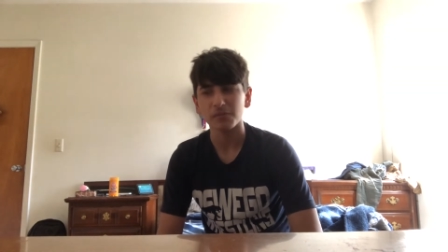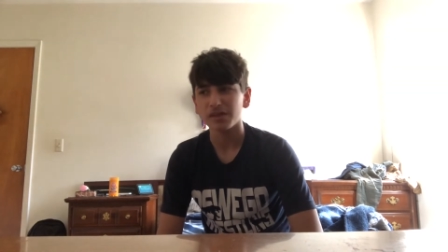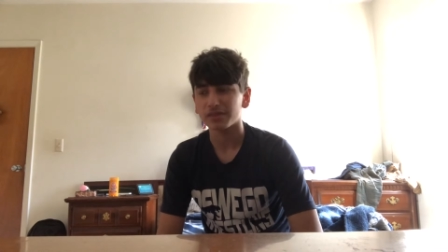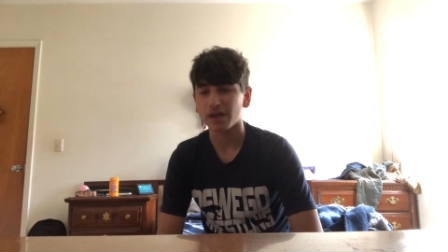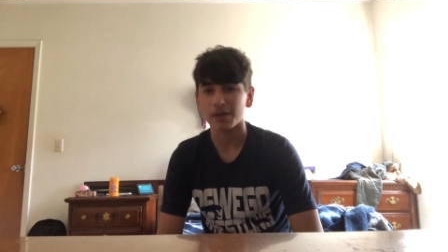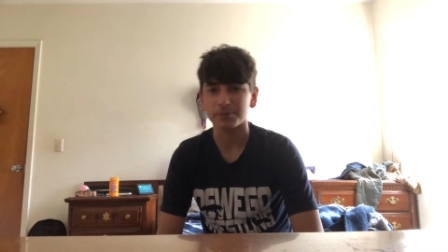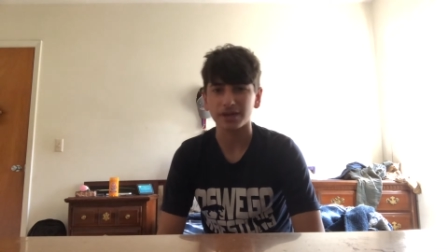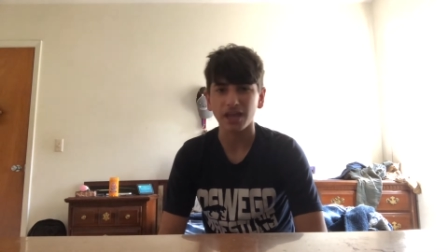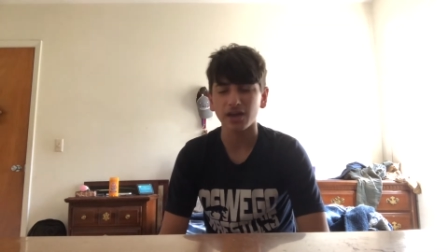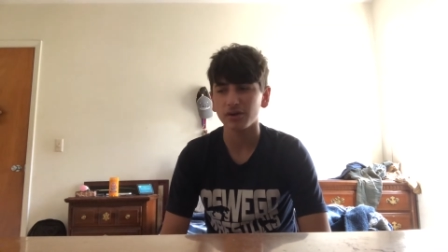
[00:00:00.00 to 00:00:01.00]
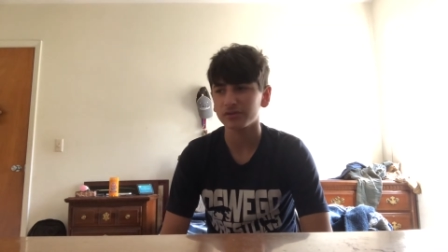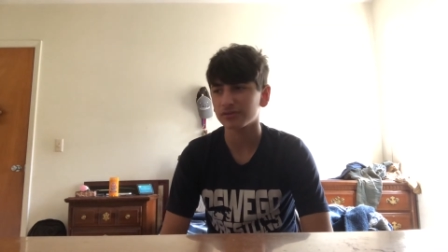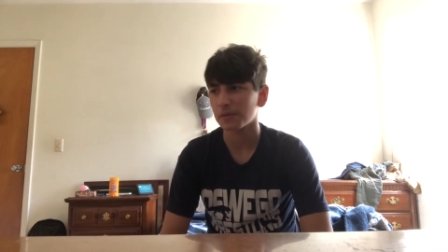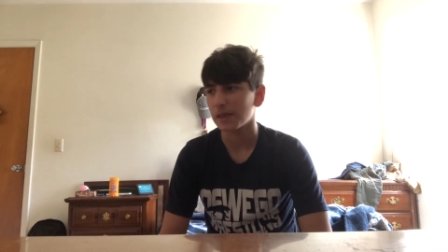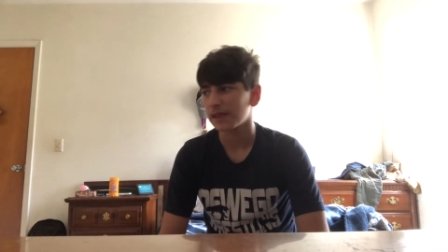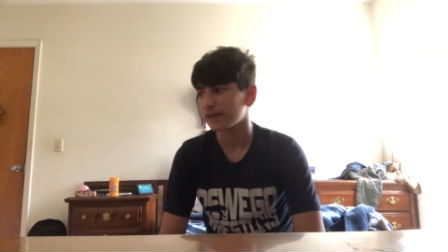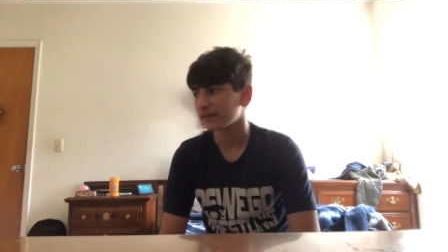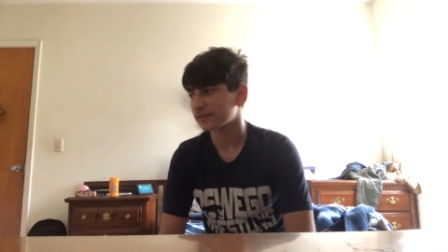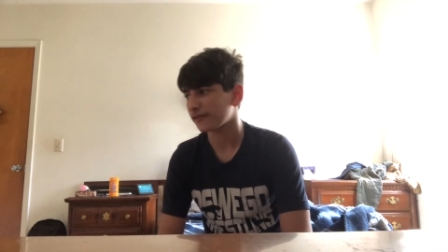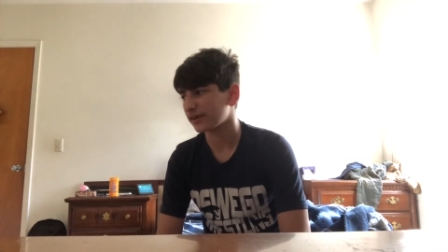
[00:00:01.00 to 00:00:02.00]
The Hyper KOs,
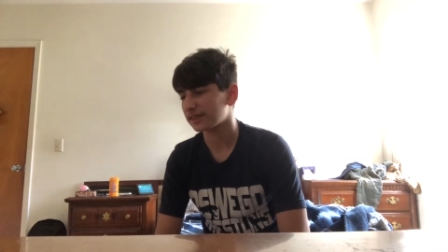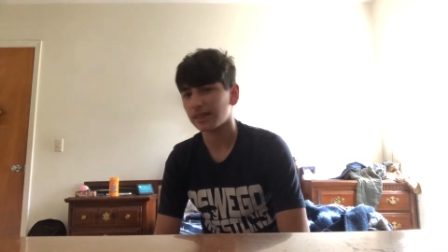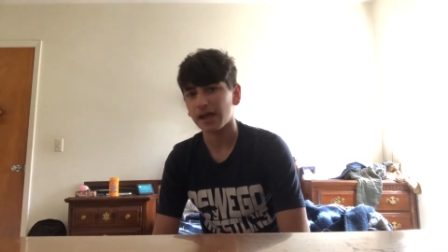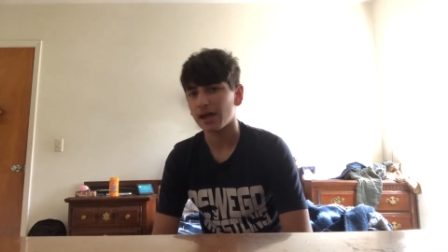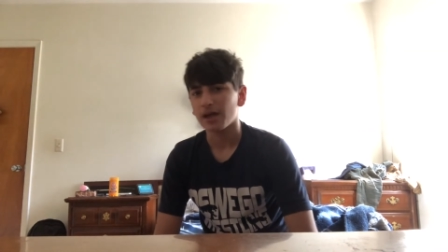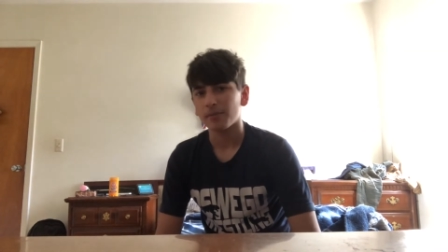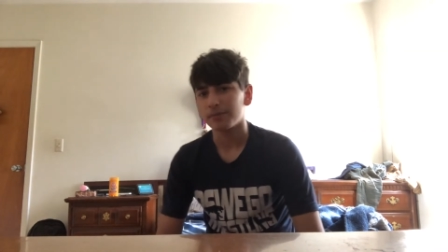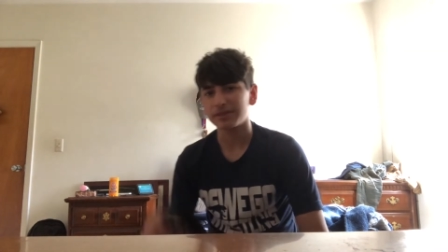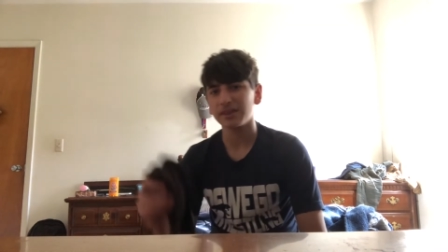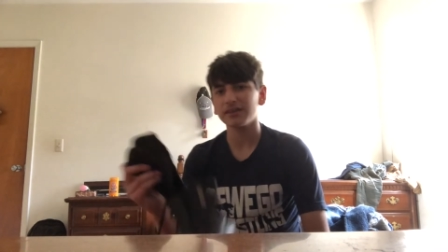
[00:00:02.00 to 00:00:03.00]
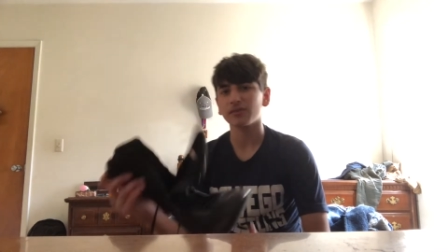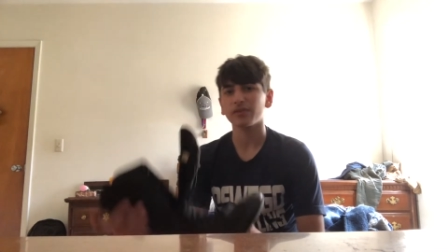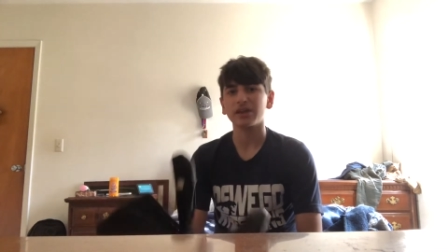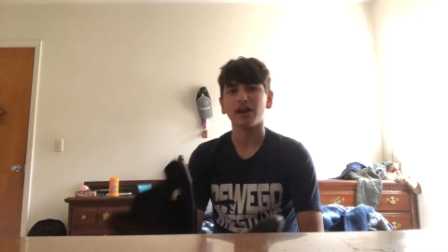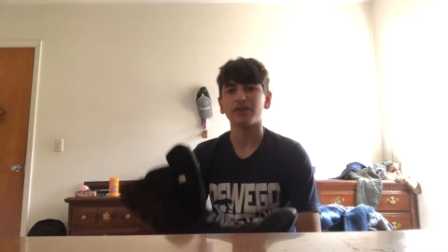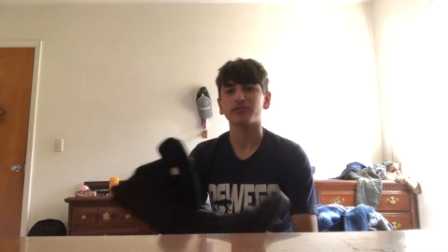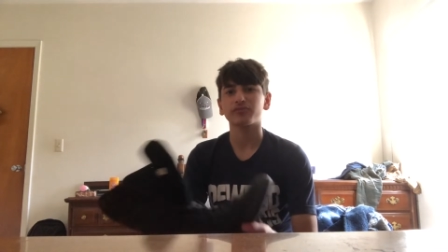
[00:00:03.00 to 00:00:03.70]
stuff like that. But these only cost